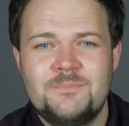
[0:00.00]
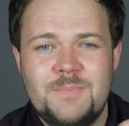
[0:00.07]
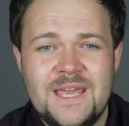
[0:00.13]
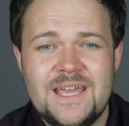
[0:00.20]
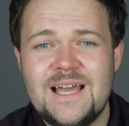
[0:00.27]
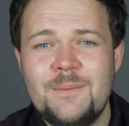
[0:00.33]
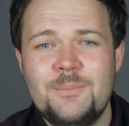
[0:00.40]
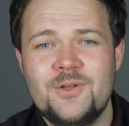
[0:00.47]

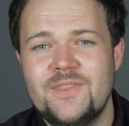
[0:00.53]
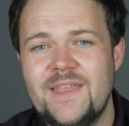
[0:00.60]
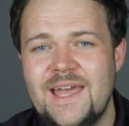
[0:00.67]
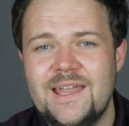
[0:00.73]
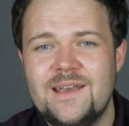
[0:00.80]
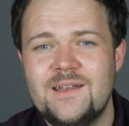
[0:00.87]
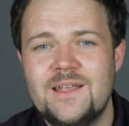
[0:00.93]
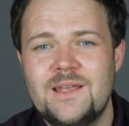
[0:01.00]
pick up on
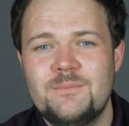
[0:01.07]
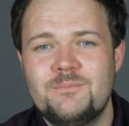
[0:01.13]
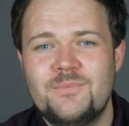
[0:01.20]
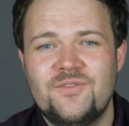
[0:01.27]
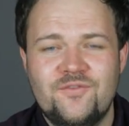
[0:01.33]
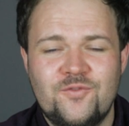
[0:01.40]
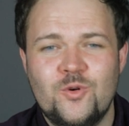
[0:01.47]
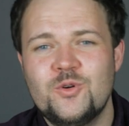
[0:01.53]
that
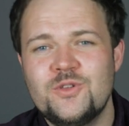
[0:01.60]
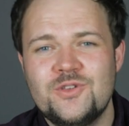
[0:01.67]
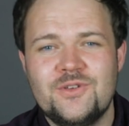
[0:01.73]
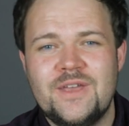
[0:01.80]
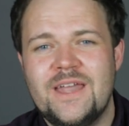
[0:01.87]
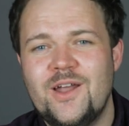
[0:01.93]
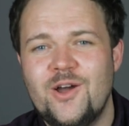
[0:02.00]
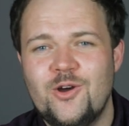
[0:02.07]
before you
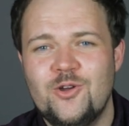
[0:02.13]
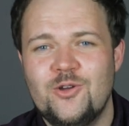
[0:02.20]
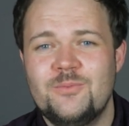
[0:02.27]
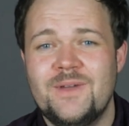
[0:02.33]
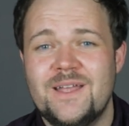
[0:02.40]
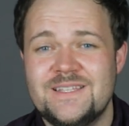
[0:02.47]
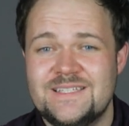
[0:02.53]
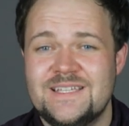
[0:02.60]
get home
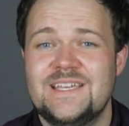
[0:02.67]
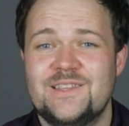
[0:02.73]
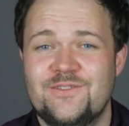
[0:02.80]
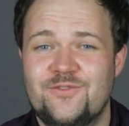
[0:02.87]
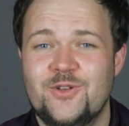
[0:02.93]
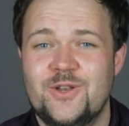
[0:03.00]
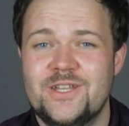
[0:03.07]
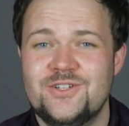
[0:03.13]
and see the
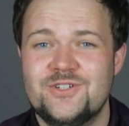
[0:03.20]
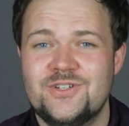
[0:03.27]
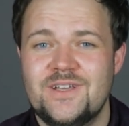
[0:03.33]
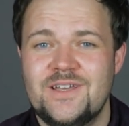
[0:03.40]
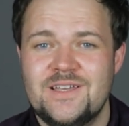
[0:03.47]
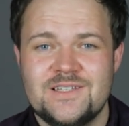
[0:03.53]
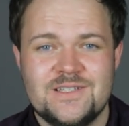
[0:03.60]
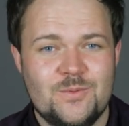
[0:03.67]
footage.
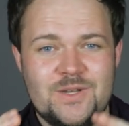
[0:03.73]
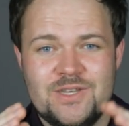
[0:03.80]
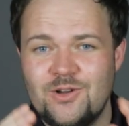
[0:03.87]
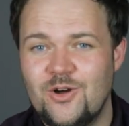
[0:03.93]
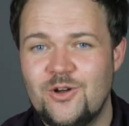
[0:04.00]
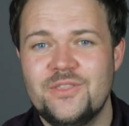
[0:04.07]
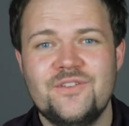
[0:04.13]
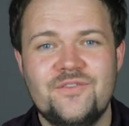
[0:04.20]
So when you're
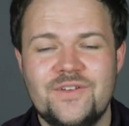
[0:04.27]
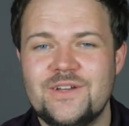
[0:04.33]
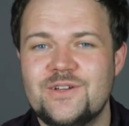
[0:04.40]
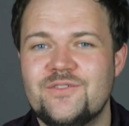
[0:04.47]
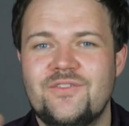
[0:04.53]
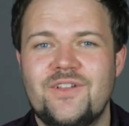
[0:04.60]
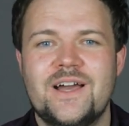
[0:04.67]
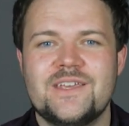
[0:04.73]
on the
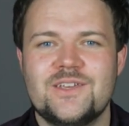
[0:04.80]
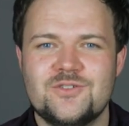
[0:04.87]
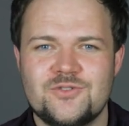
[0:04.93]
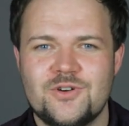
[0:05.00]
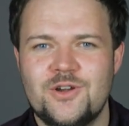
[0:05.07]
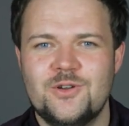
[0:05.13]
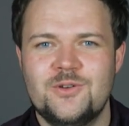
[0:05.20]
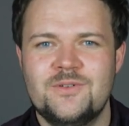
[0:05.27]
field flying your
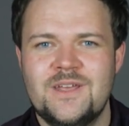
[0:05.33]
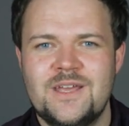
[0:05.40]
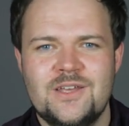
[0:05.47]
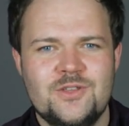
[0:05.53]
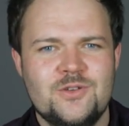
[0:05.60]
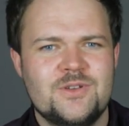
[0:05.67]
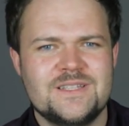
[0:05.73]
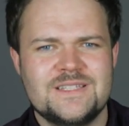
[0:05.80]
drone,
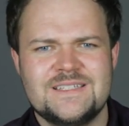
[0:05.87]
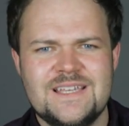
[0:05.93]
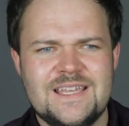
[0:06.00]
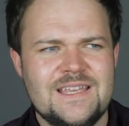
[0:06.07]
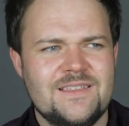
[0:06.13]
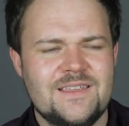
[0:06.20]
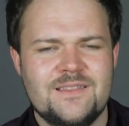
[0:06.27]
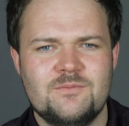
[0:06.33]
you can
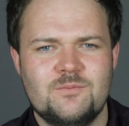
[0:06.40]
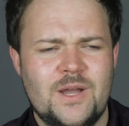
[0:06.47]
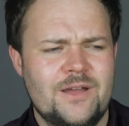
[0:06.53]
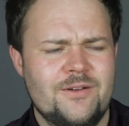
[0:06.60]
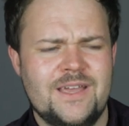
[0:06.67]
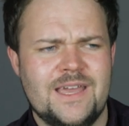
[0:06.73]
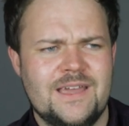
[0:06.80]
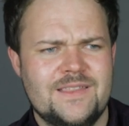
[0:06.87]
see that,
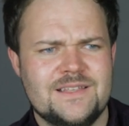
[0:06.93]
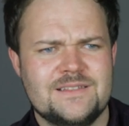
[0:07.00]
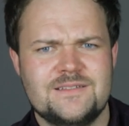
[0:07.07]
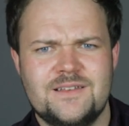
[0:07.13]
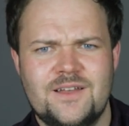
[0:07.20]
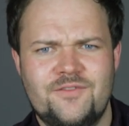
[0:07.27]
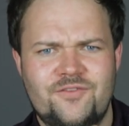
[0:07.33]
wow, okay, there's a